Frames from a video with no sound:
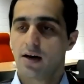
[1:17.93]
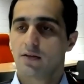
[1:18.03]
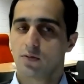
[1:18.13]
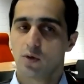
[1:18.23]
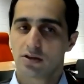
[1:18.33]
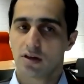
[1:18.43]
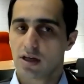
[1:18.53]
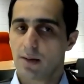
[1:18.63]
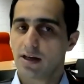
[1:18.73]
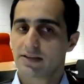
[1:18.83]
we'll
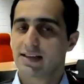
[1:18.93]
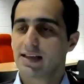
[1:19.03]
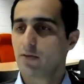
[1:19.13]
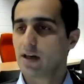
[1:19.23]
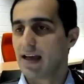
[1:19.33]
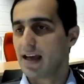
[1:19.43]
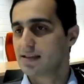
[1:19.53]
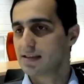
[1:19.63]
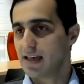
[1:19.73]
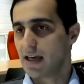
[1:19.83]
talk about the relevant
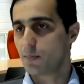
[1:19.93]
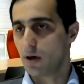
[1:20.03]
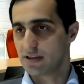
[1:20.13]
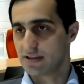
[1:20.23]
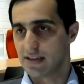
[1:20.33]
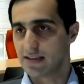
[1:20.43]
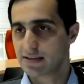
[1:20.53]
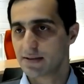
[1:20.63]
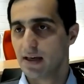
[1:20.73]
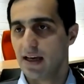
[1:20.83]
ACCA
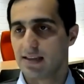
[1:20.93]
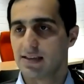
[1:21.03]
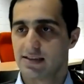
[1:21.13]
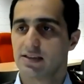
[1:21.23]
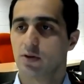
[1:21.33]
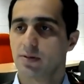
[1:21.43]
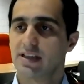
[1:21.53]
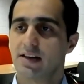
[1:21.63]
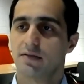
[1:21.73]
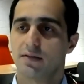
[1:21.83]
policies. It will
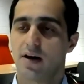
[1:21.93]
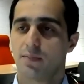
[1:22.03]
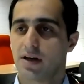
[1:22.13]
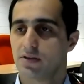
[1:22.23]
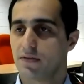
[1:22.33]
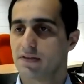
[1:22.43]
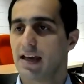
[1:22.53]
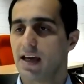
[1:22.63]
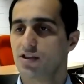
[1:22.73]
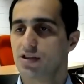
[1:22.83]
be the one part of the
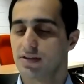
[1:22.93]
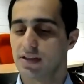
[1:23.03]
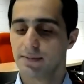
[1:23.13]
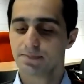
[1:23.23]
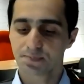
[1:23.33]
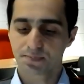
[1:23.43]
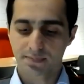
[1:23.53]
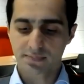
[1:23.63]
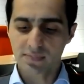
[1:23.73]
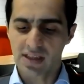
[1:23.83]
agenda,
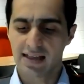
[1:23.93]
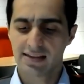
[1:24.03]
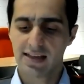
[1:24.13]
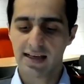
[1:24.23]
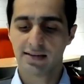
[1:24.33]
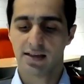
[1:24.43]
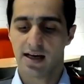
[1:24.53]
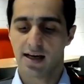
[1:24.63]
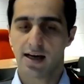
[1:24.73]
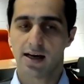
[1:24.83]
and then
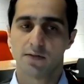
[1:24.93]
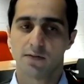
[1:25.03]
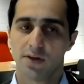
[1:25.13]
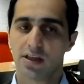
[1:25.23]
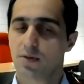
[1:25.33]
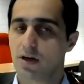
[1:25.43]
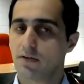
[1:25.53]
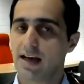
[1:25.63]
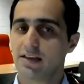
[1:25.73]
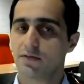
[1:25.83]
we'll
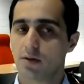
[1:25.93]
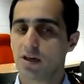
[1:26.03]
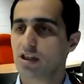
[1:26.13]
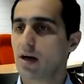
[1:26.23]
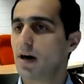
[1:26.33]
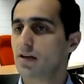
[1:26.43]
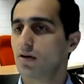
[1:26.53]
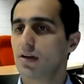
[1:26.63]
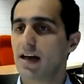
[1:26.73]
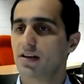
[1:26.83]
provide information about
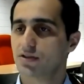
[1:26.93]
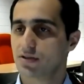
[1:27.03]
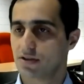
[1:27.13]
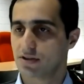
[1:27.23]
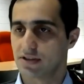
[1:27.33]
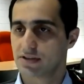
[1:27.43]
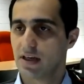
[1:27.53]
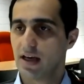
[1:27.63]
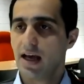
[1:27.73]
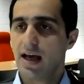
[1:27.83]
online resources.
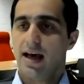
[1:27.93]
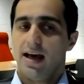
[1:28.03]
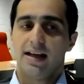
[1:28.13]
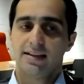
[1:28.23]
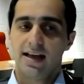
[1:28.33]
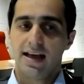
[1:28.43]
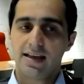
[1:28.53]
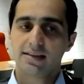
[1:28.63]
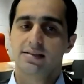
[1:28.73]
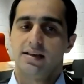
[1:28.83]
At the
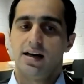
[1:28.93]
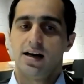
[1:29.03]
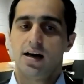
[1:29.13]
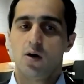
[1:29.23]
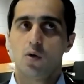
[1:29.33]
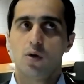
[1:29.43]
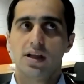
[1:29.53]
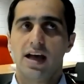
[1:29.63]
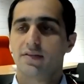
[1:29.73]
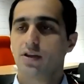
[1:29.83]
end,
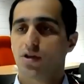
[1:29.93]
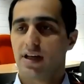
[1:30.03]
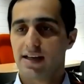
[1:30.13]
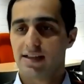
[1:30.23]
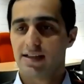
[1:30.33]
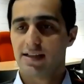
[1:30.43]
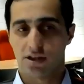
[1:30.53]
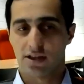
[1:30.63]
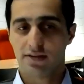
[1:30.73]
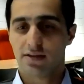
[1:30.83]
we'll have the Q&A
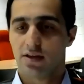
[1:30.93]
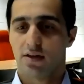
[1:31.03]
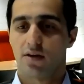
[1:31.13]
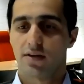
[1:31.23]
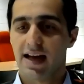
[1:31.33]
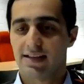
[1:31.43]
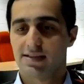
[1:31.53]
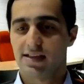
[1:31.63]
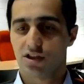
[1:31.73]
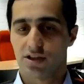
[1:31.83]
session. On that
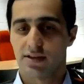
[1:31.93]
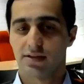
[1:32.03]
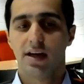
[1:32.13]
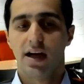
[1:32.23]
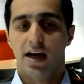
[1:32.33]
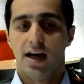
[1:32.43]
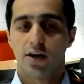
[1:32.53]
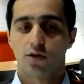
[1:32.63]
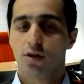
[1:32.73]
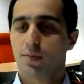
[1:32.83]
session,
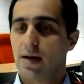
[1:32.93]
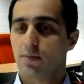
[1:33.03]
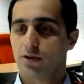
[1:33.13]
you'll be able to